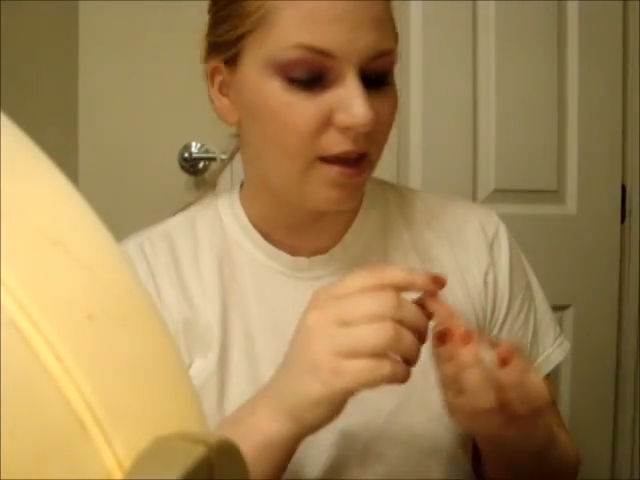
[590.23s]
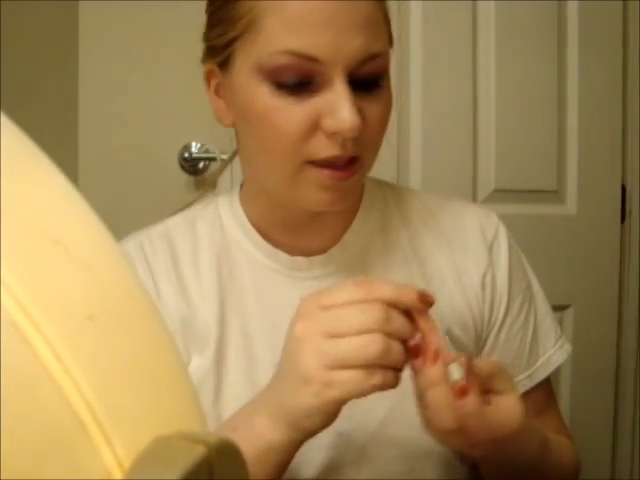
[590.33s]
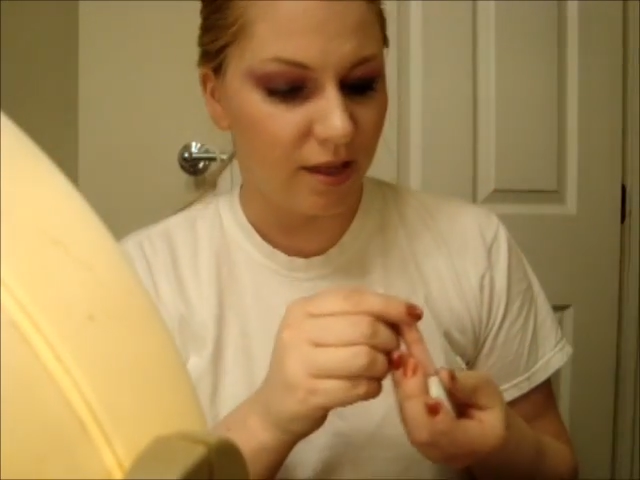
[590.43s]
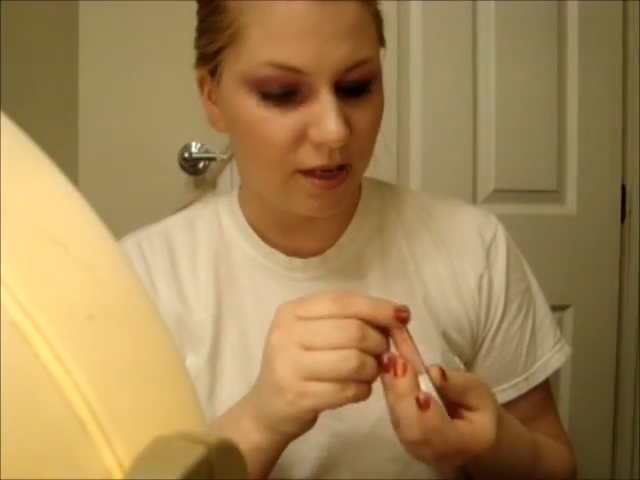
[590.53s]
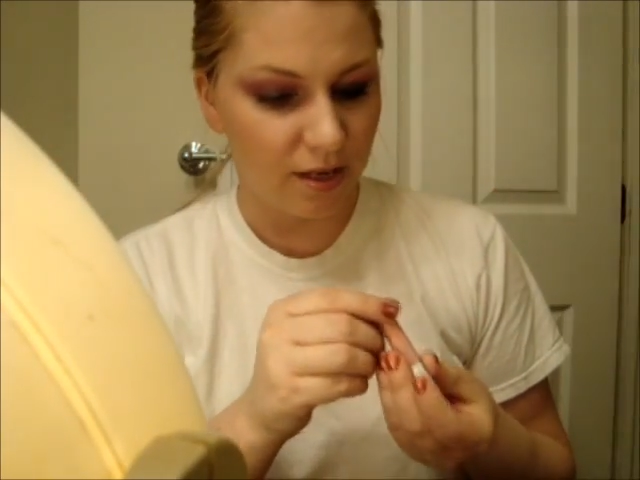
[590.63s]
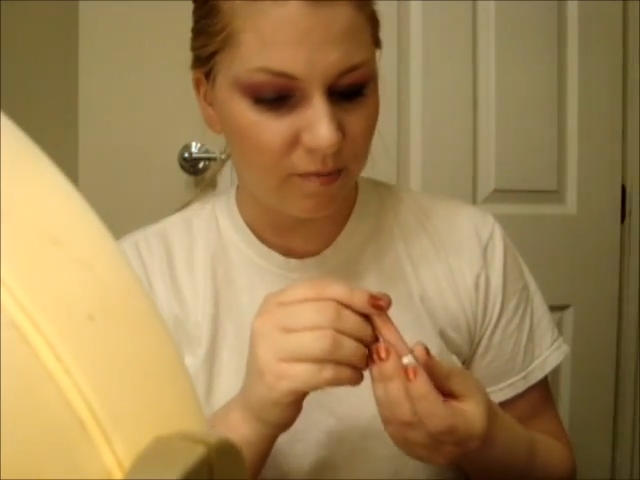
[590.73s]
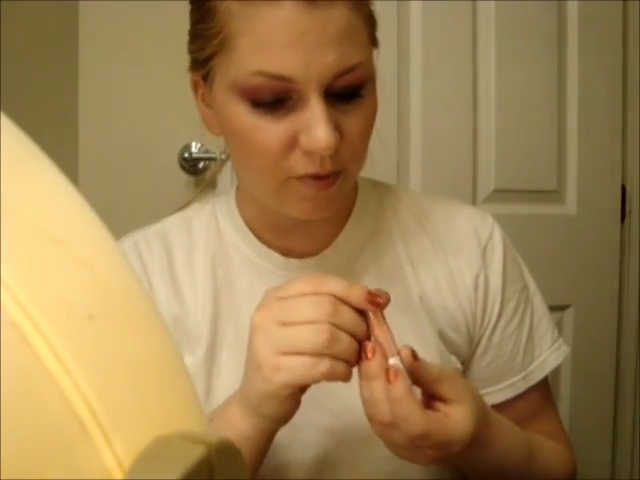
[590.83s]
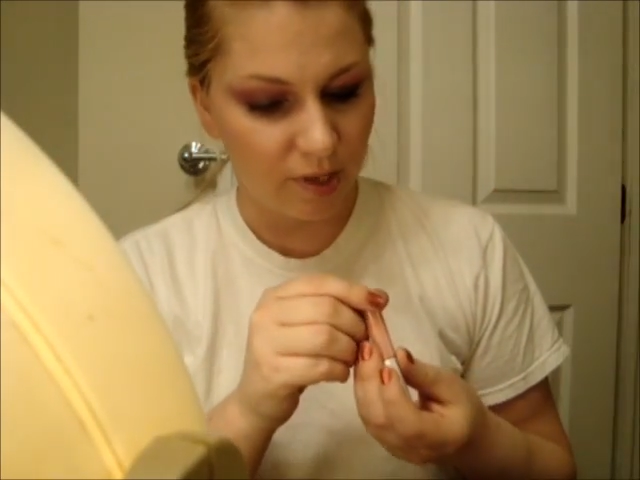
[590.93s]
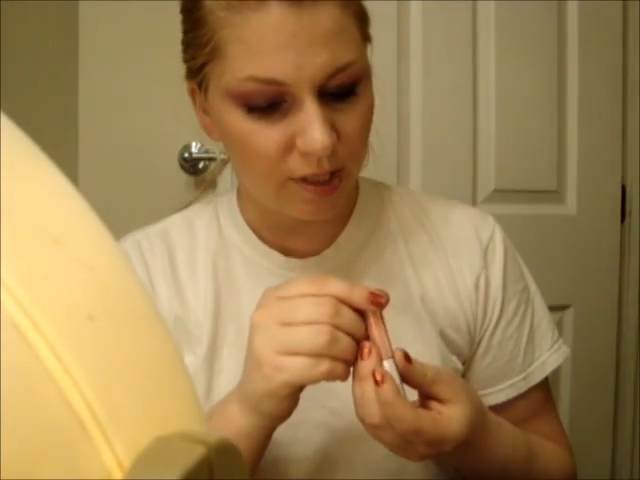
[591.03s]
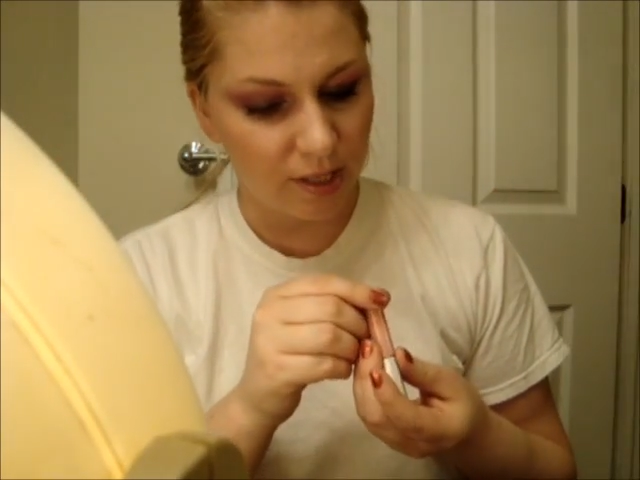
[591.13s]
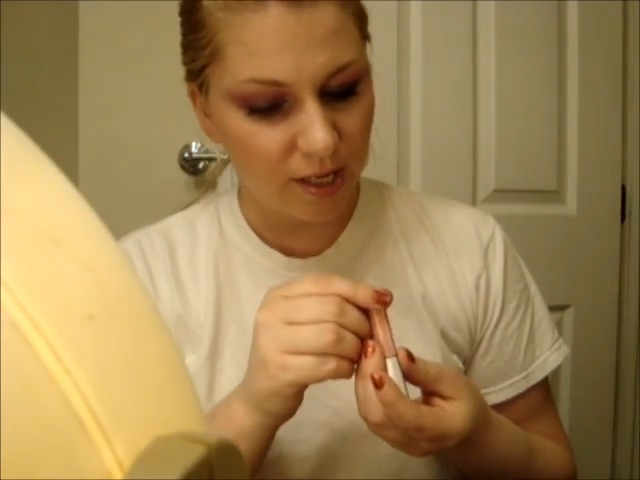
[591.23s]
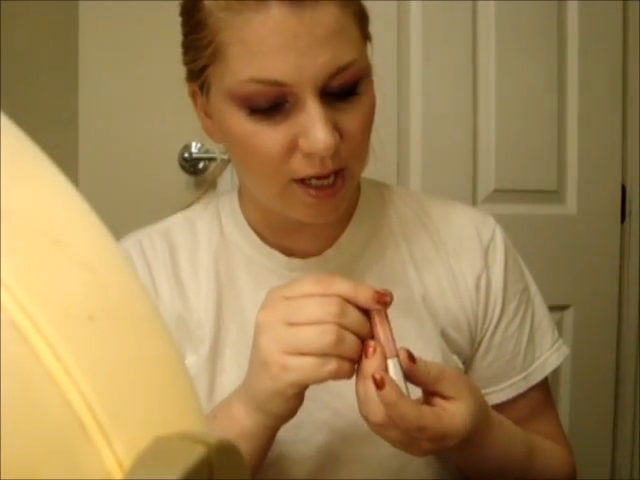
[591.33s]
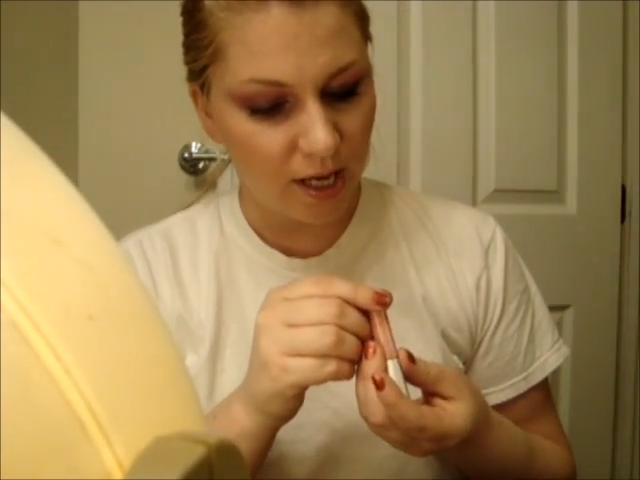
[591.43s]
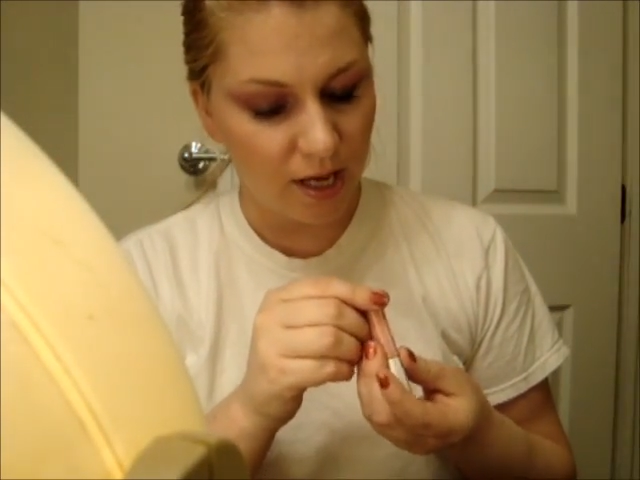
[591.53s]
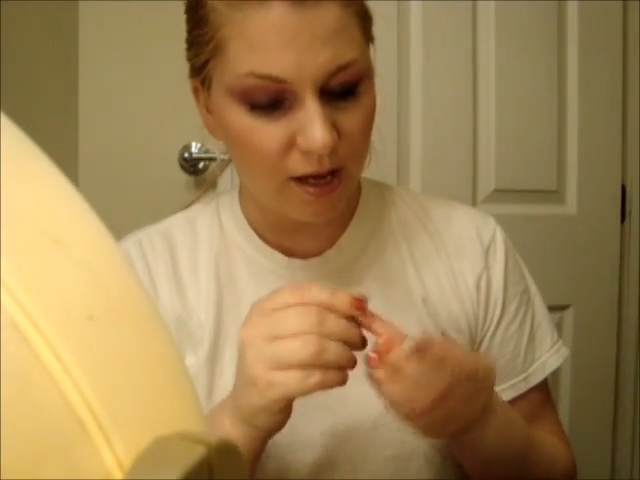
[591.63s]
And then I'm going to
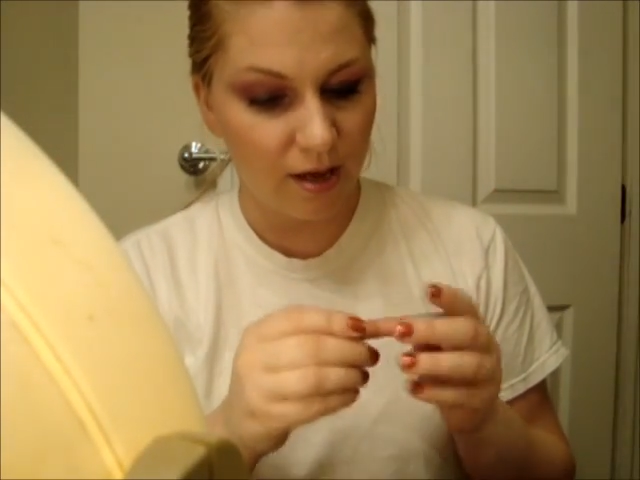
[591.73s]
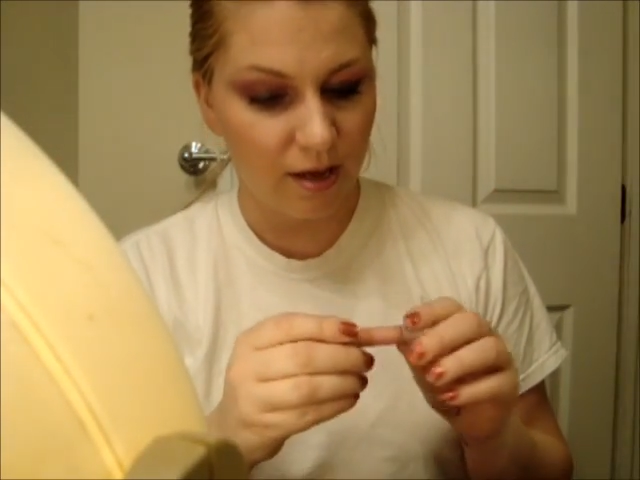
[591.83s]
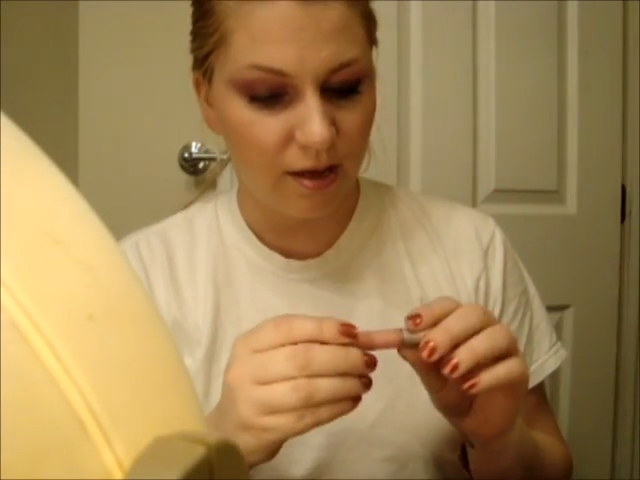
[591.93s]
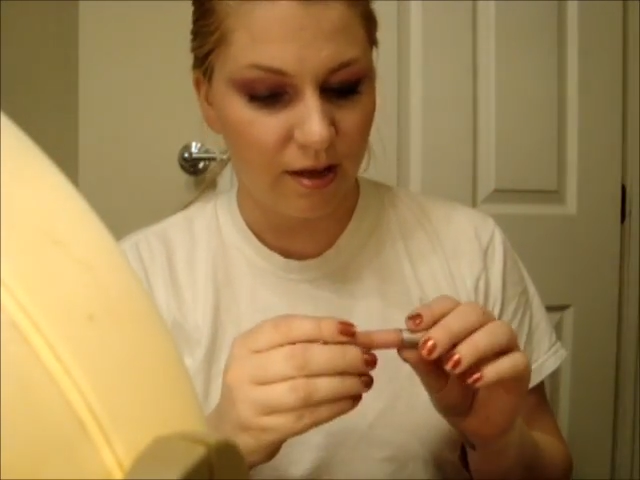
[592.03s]
take